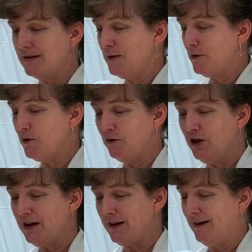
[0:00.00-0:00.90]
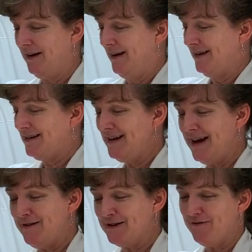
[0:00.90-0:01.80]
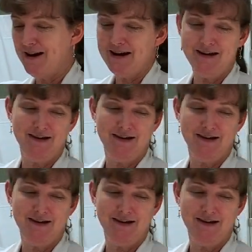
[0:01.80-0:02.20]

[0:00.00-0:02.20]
and he would go, look, see how it's fun?